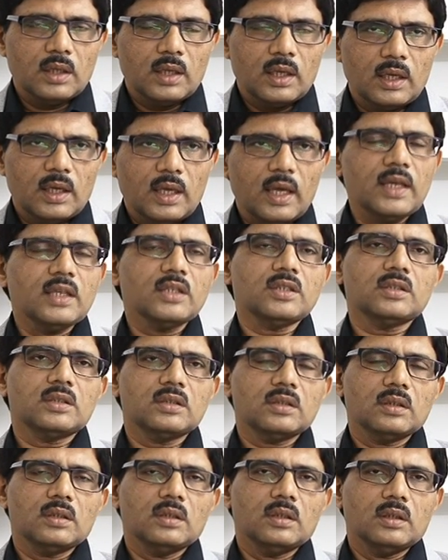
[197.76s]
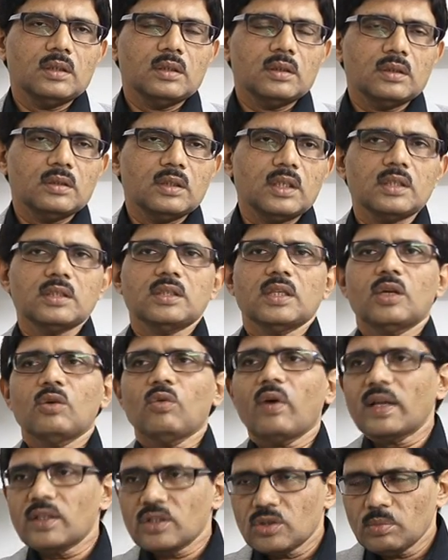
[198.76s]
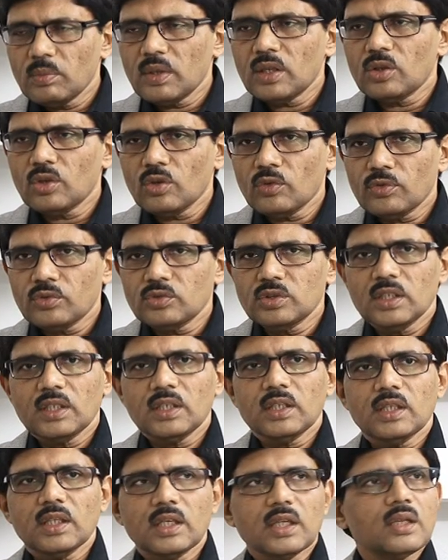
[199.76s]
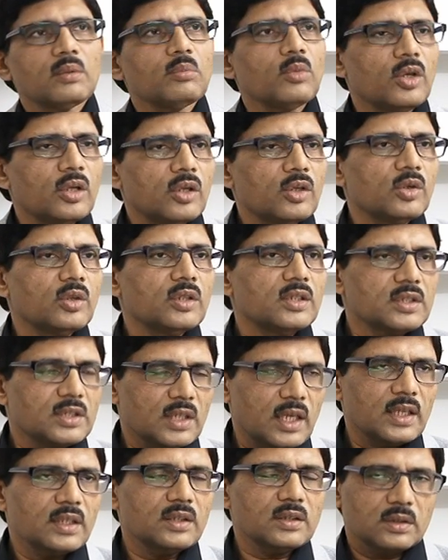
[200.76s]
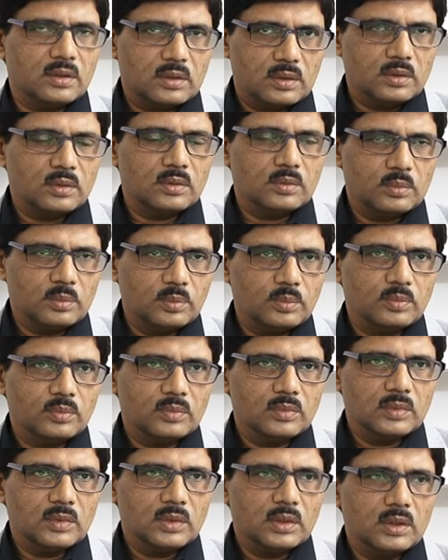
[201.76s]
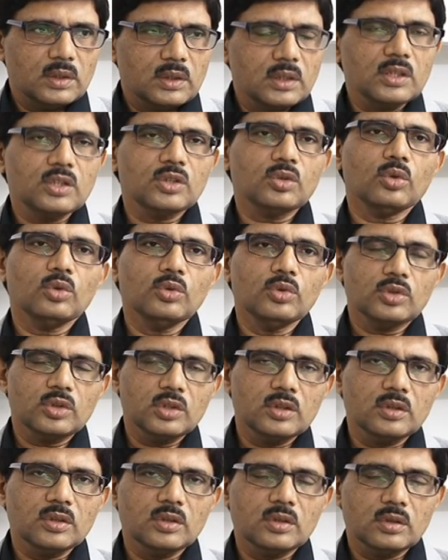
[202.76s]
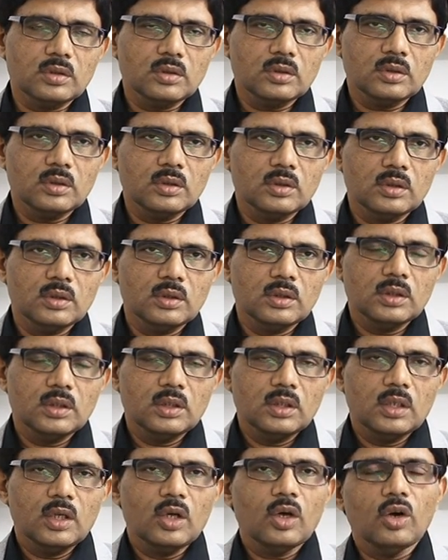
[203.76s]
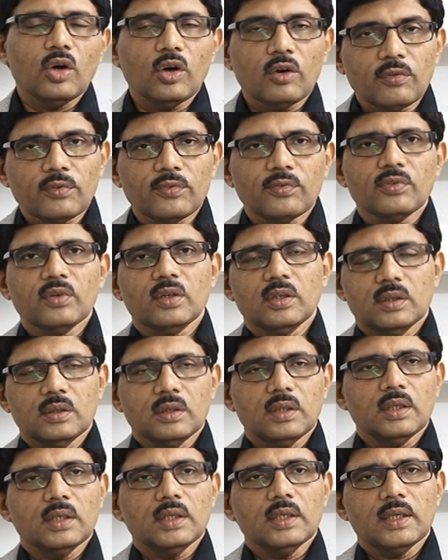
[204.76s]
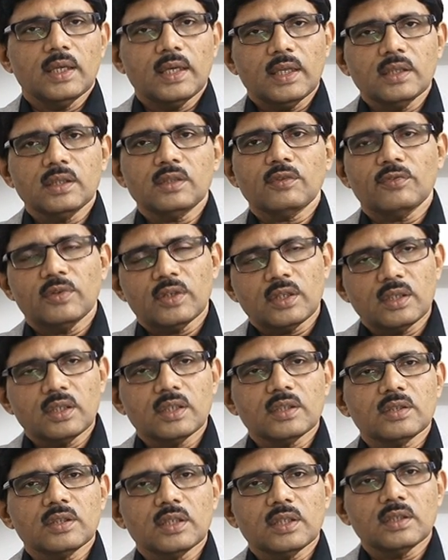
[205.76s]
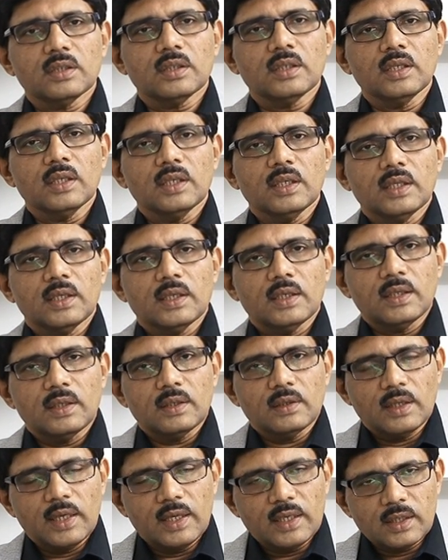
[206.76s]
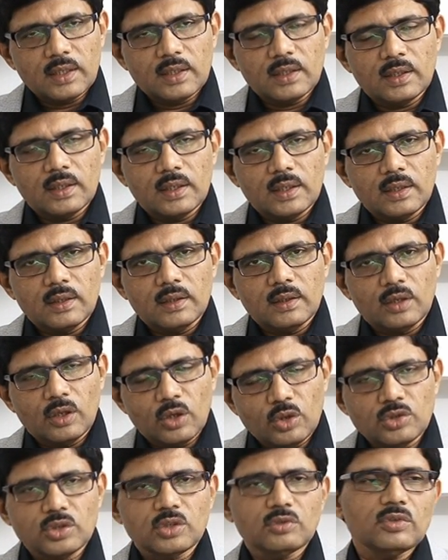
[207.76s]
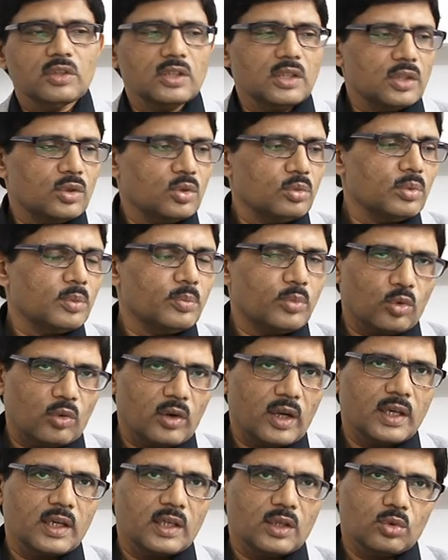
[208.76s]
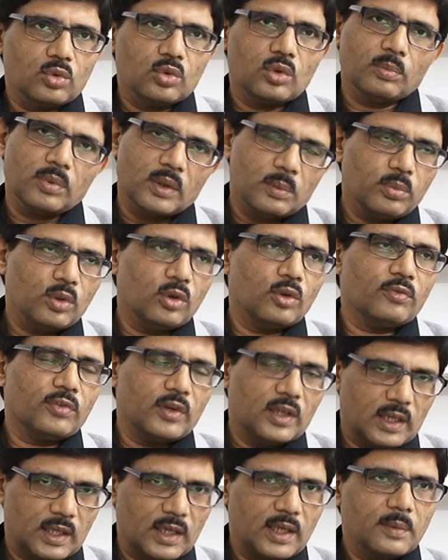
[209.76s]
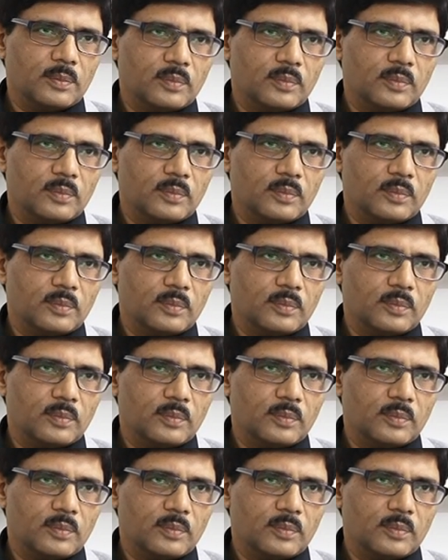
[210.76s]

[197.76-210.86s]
as there is advancement of genetic and molecular science. The solutions of health, fitness and longevity to be provided to the people of India.